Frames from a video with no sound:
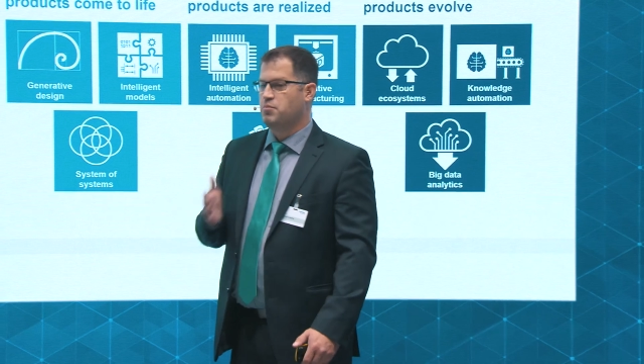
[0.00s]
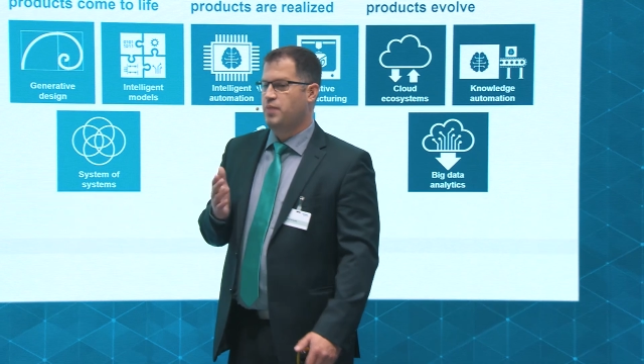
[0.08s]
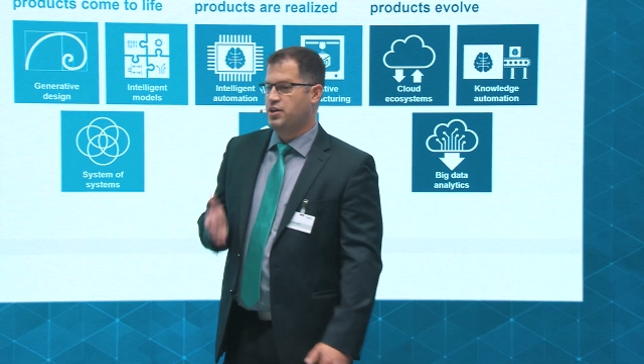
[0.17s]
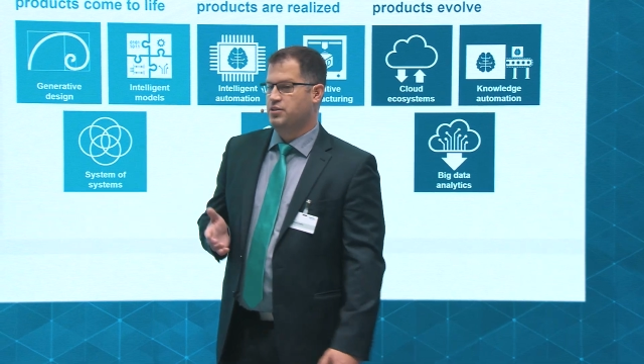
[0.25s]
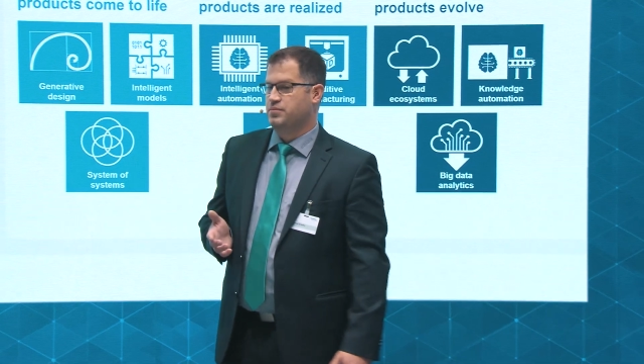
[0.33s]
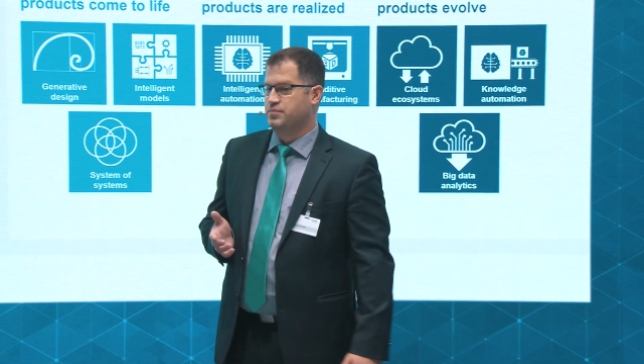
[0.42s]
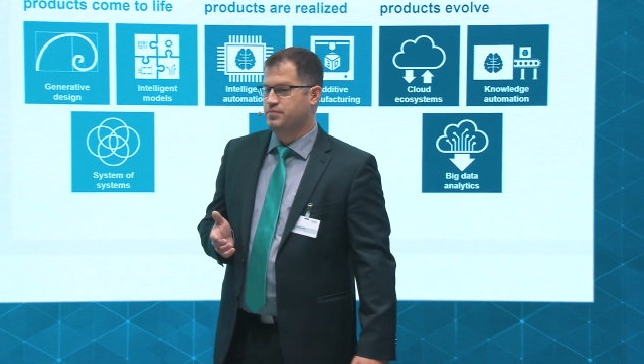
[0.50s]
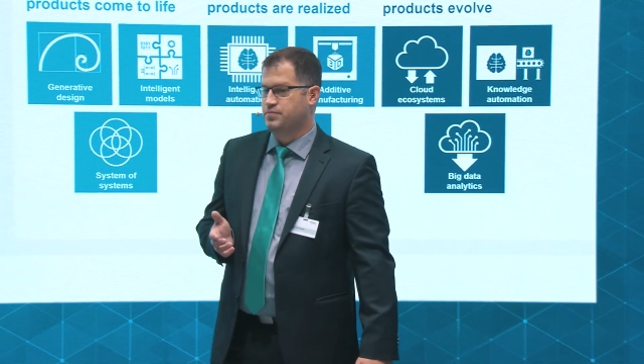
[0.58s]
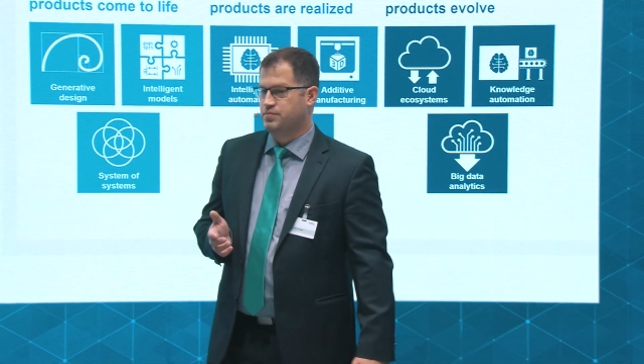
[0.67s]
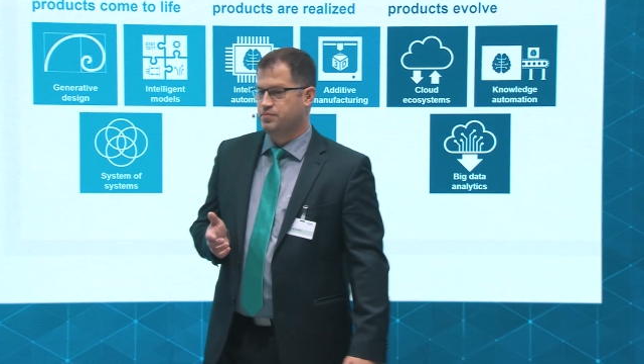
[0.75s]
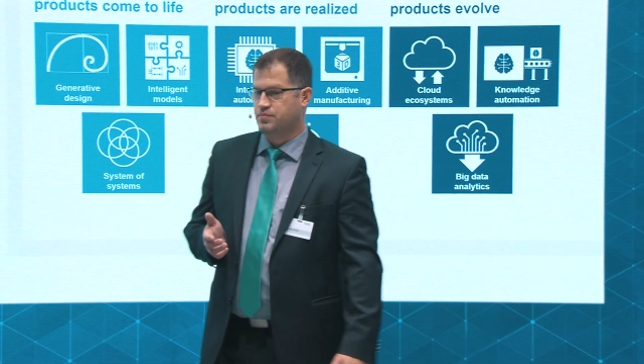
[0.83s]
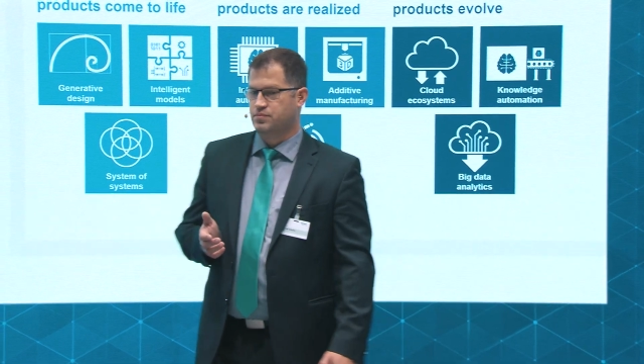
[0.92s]
better.
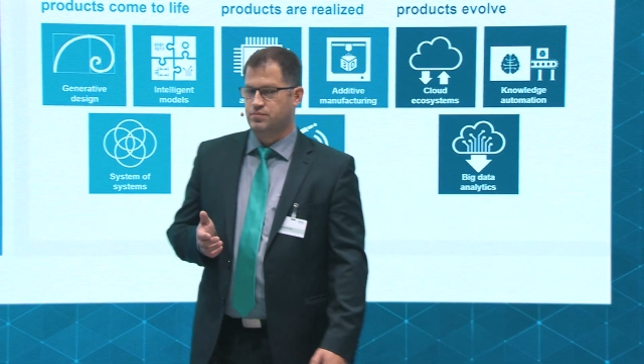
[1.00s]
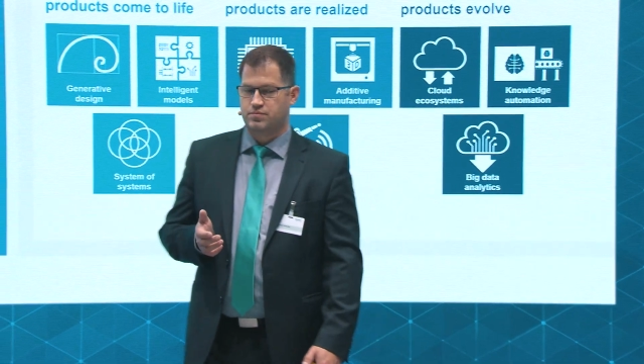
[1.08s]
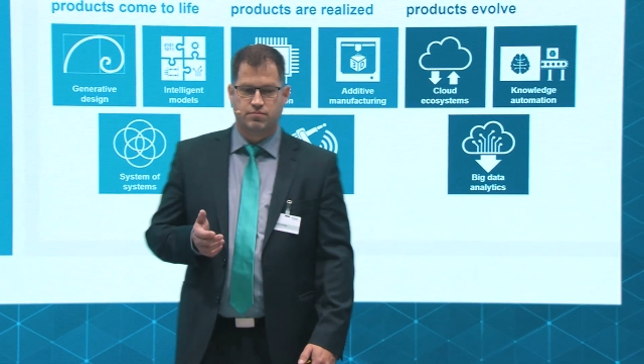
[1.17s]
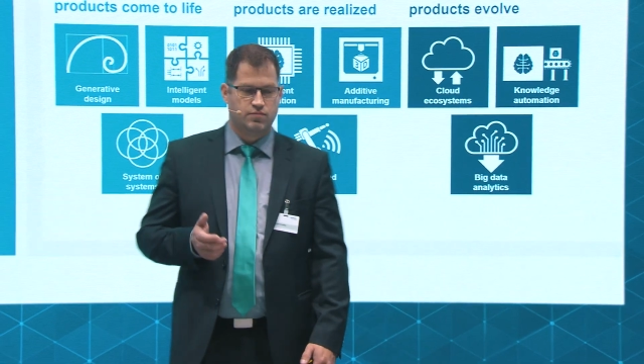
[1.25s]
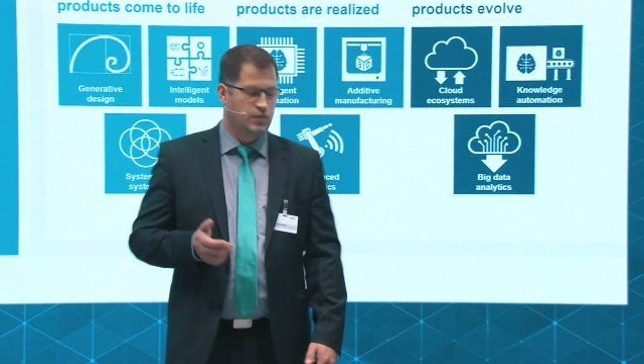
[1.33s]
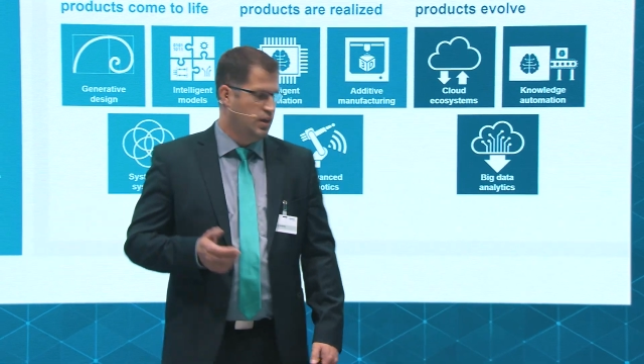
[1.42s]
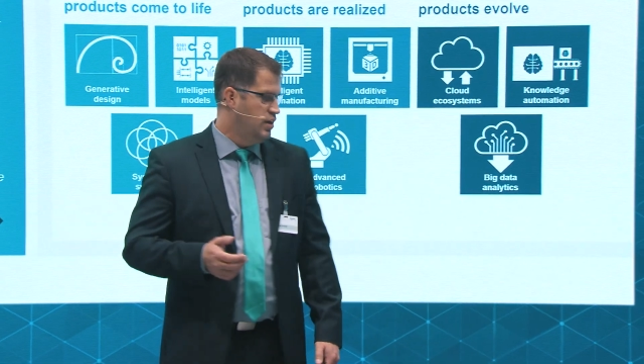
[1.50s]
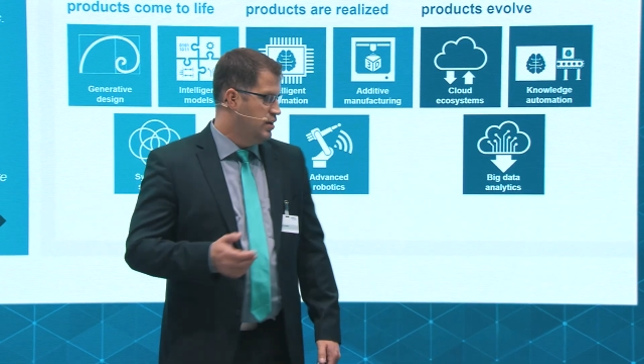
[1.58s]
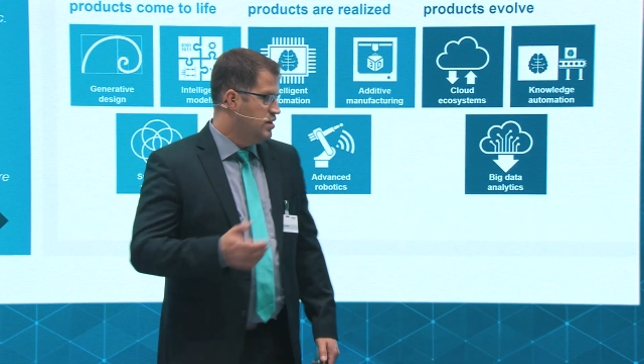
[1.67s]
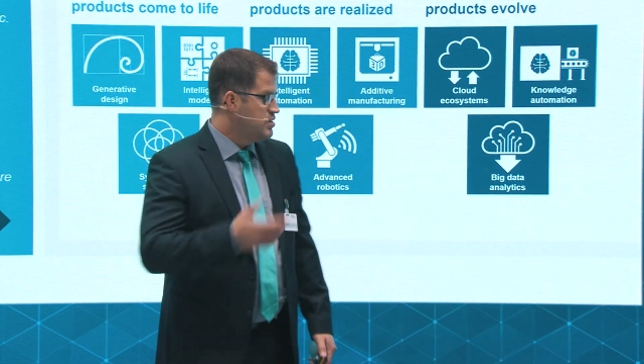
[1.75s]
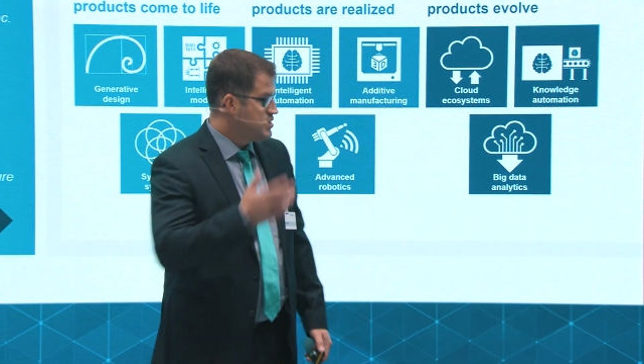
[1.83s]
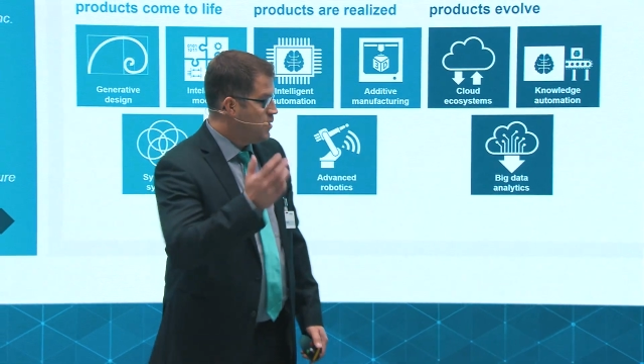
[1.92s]

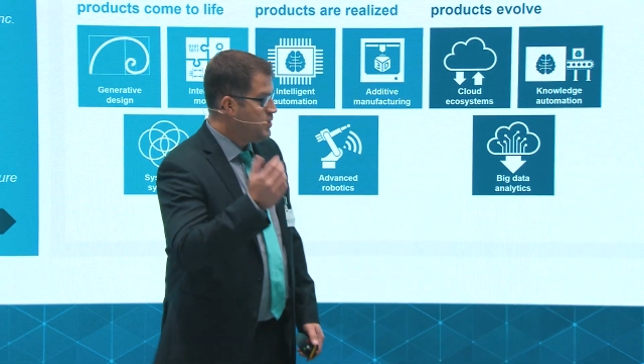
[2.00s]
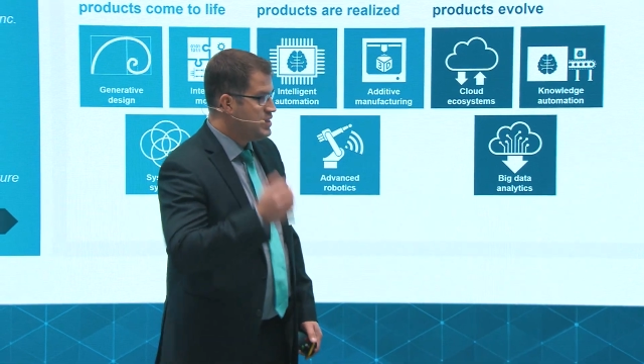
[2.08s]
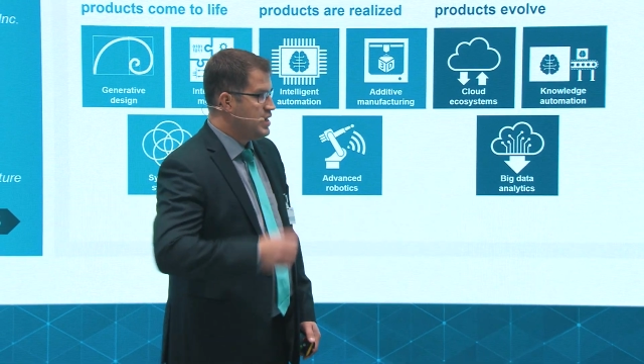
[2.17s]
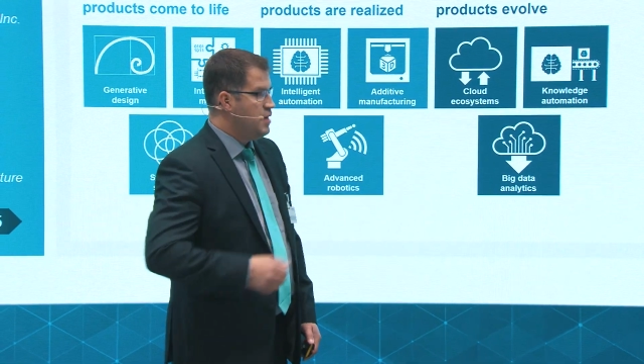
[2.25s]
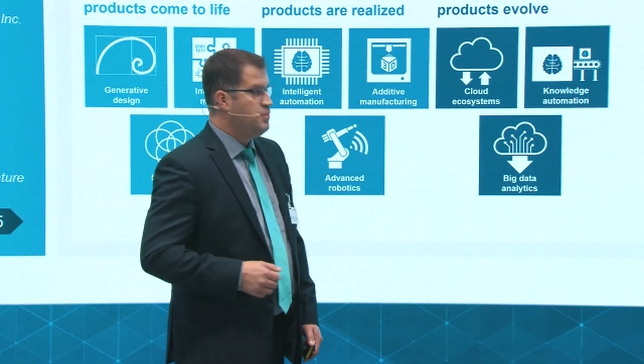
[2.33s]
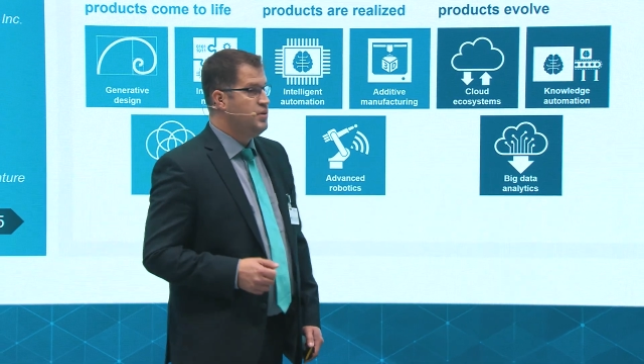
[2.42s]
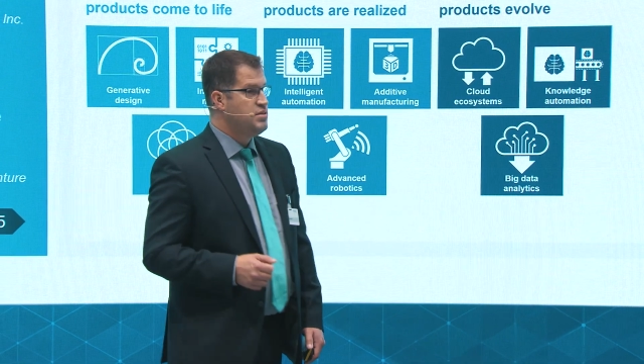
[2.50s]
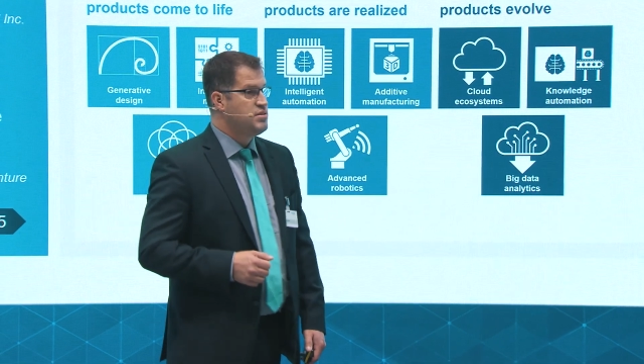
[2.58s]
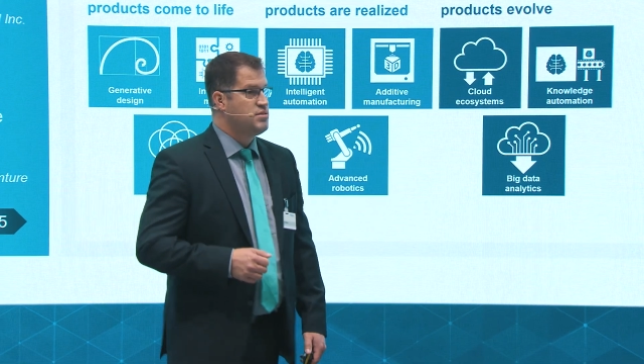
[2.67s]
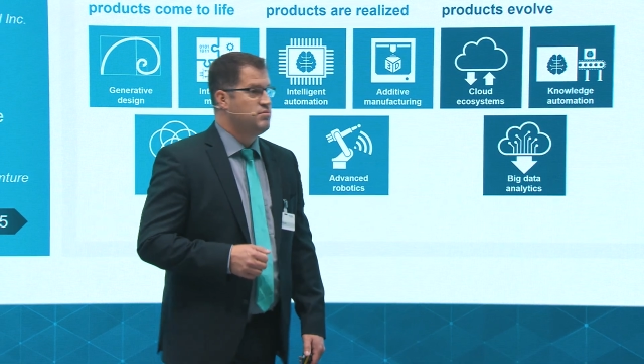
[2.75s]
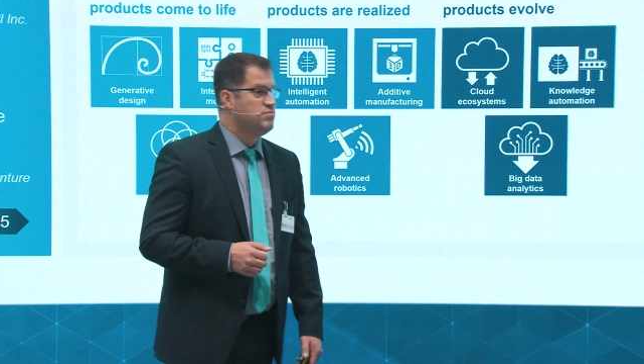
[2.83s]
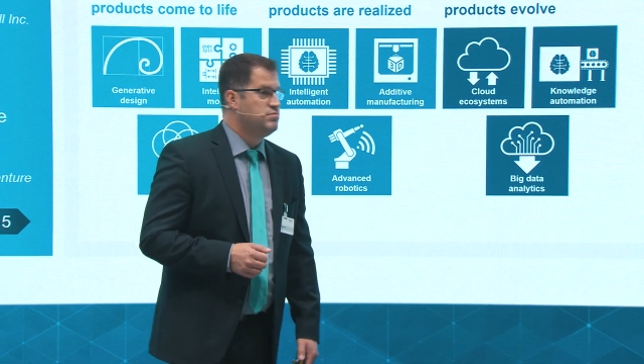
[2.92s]
Some examples